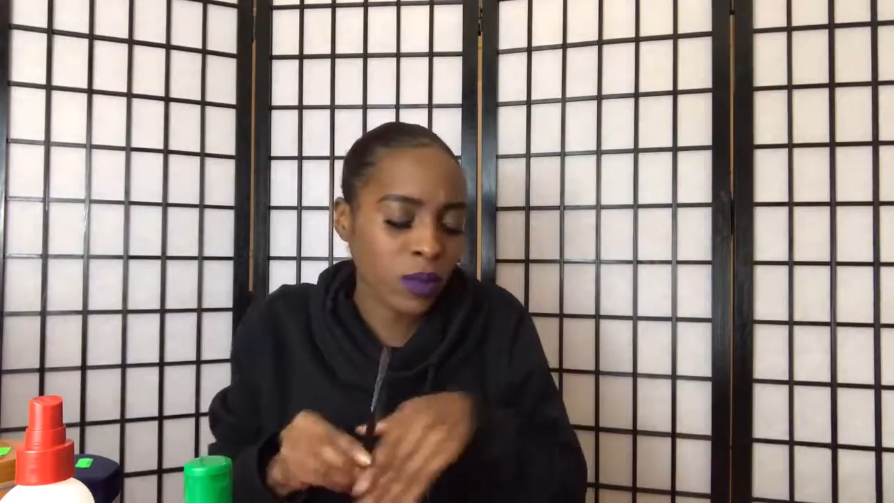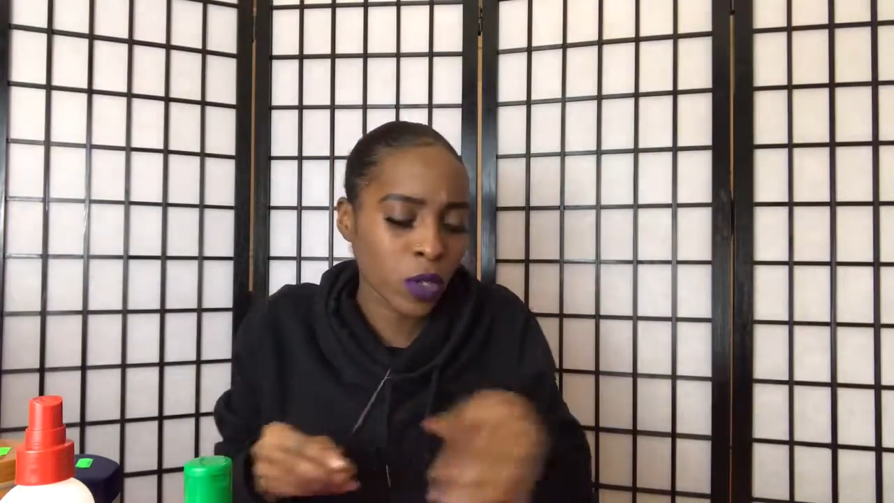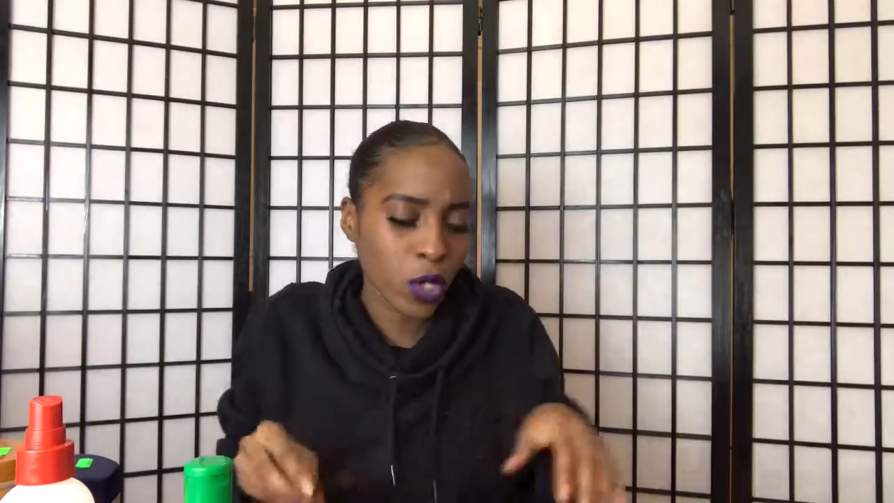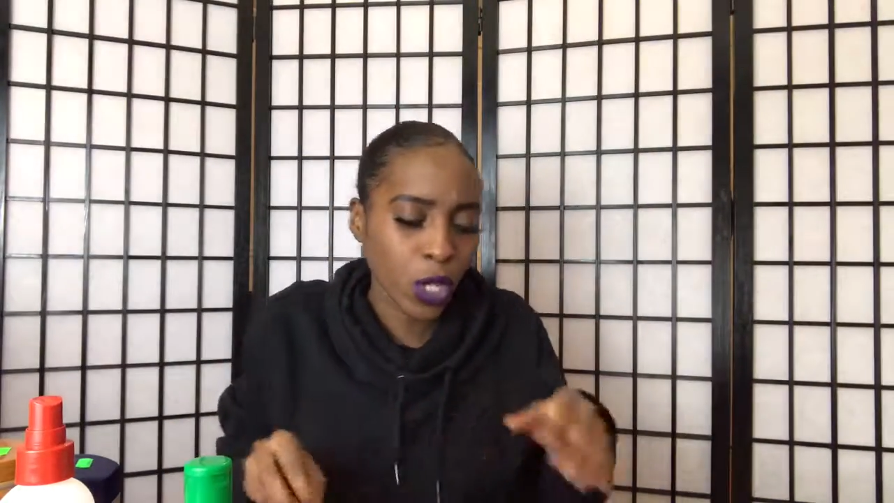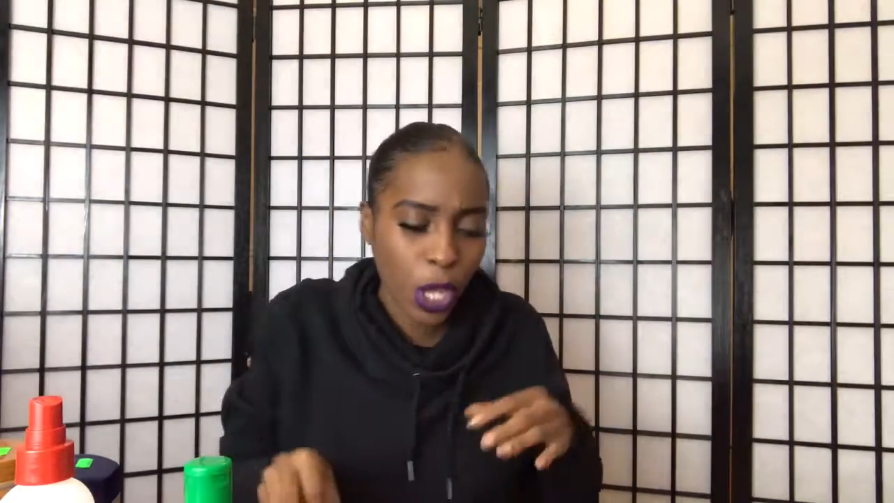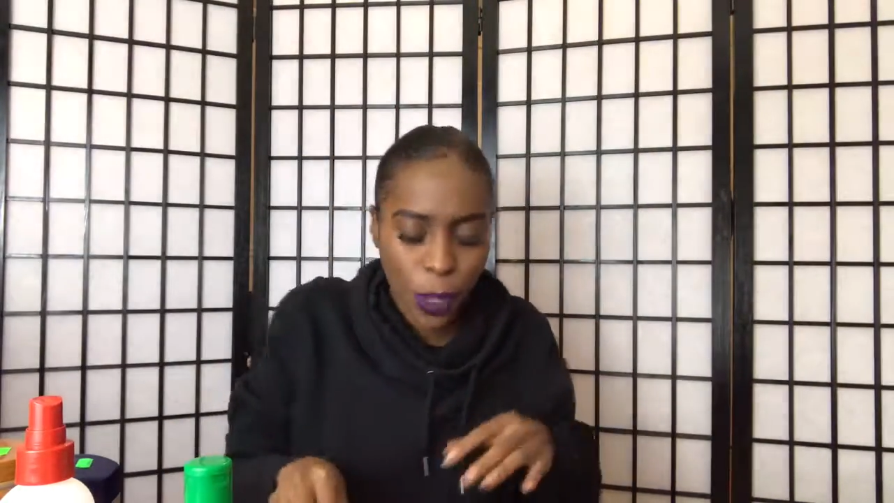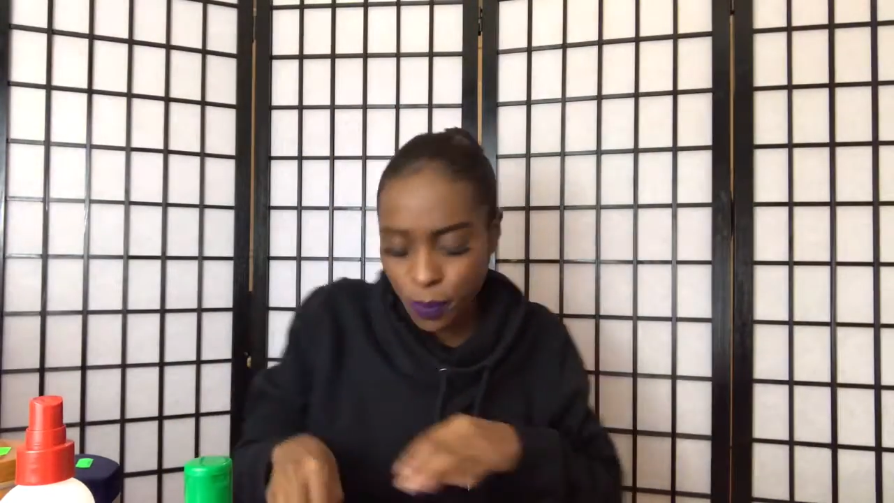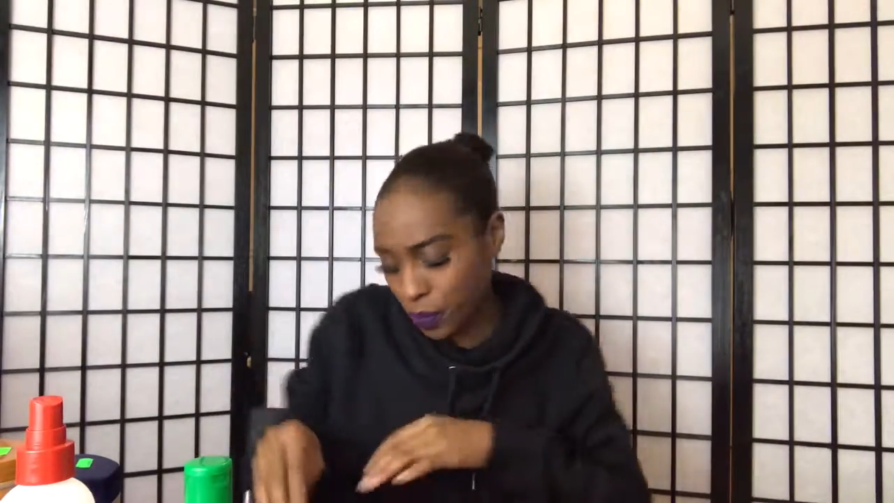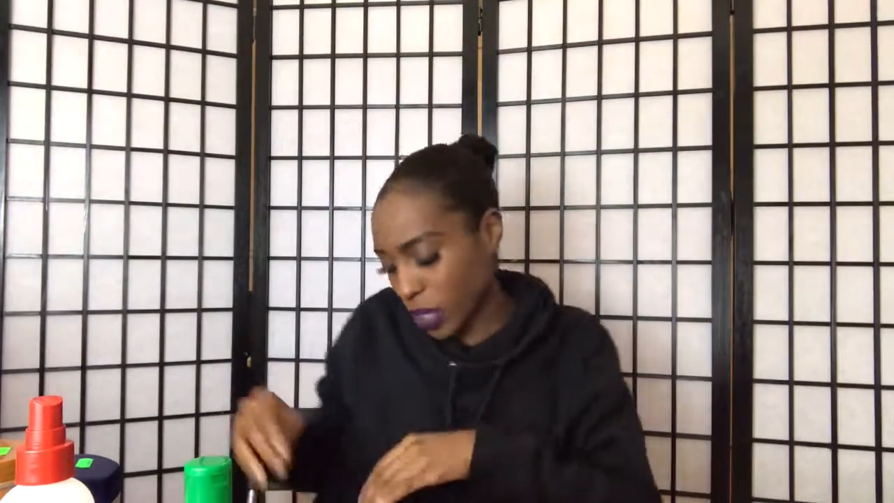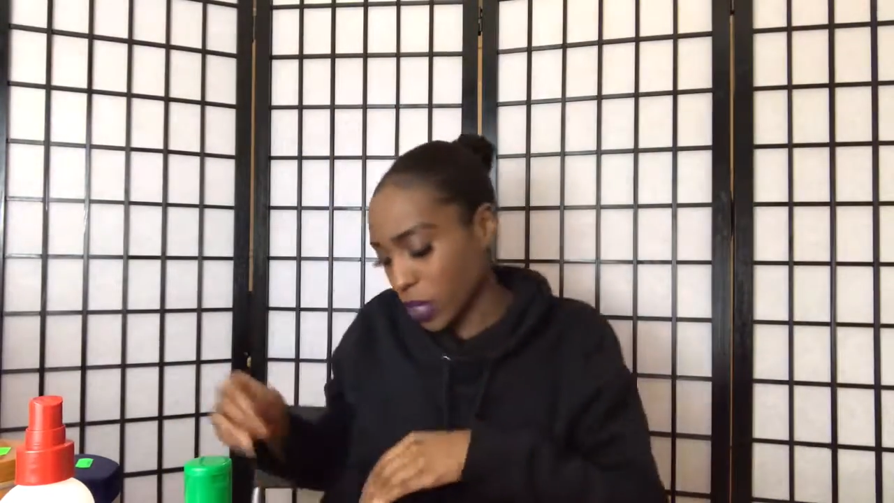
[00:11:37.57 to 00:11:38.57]

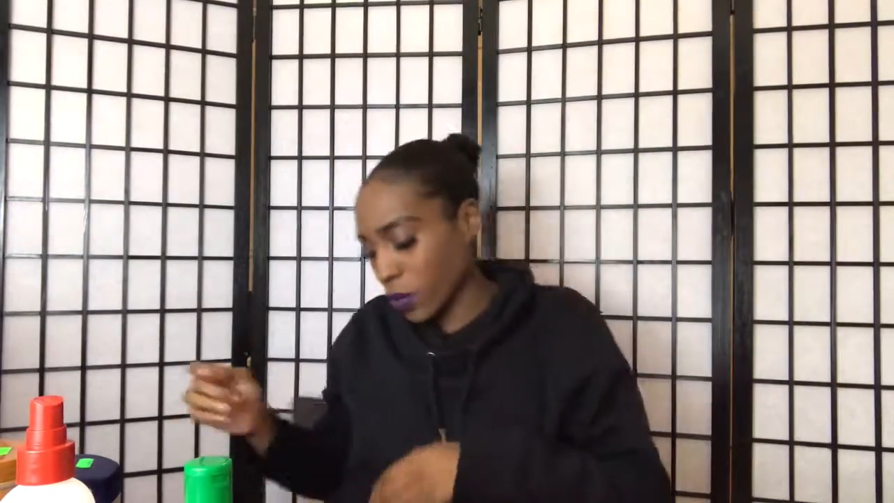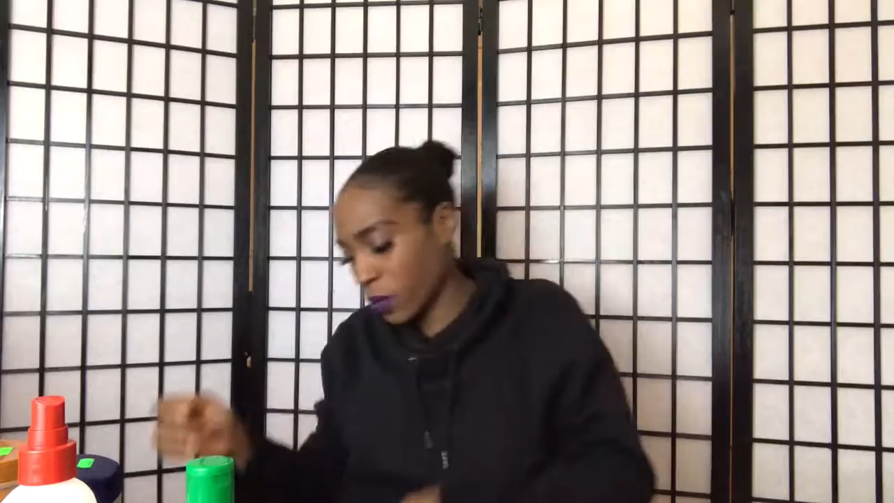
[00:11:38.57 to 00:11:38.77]
gonna bun it